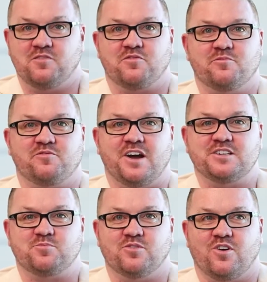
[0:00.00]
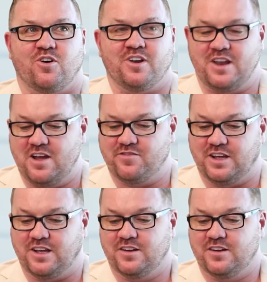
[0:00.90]
in from Facebook, hot and
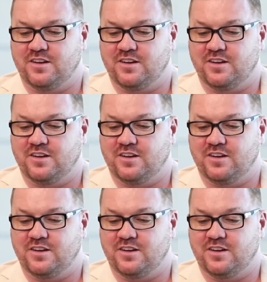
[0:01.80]
heavy.